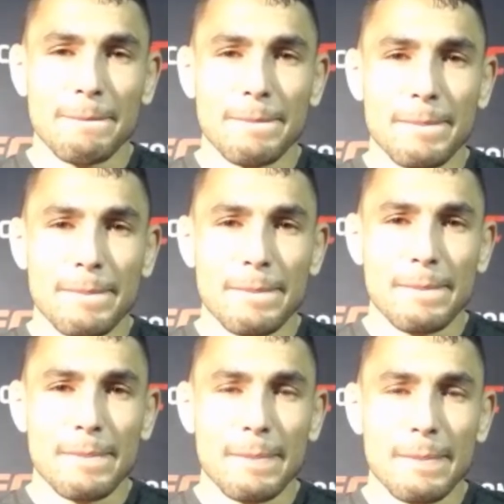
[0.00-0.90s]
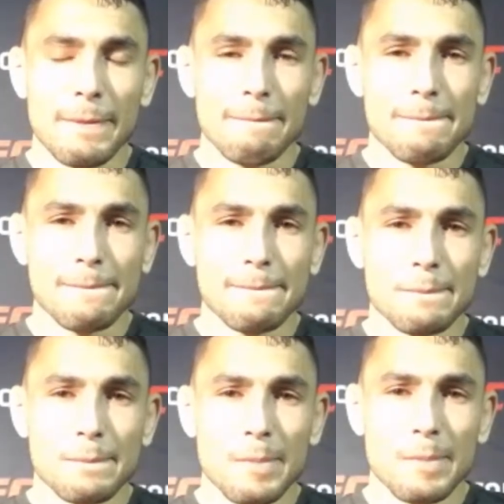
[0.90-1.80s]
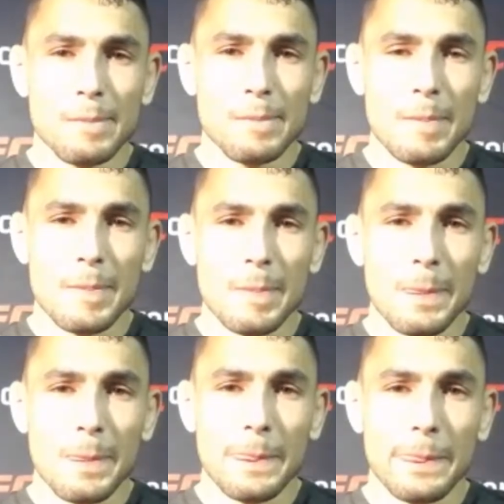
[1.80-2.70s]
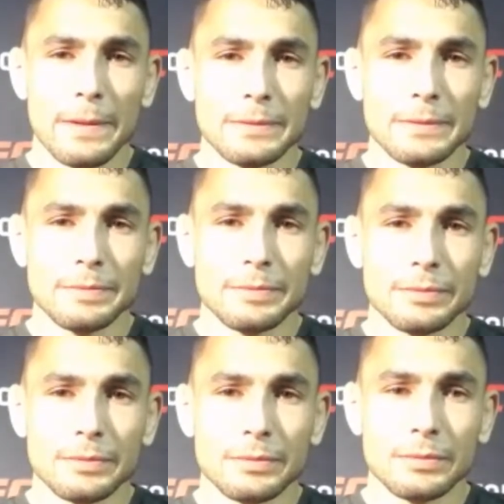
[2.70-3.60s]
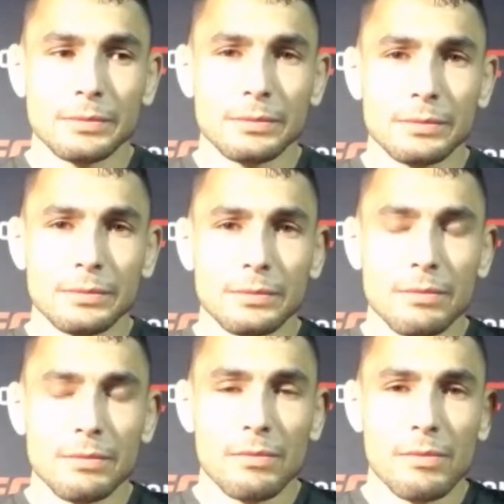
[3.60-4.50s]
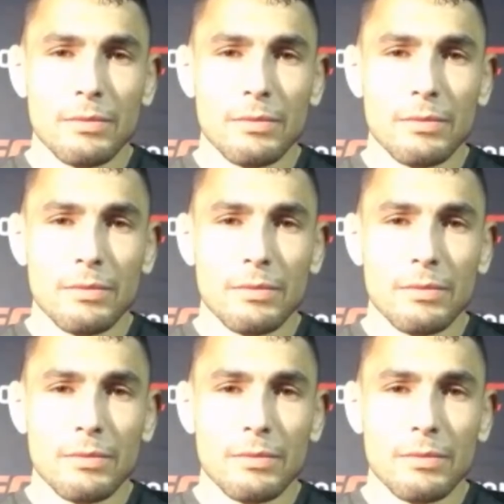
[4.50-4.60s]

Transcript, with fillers: Fair enough. Um, as far as the game plan, was was it to just go in there and chop his legs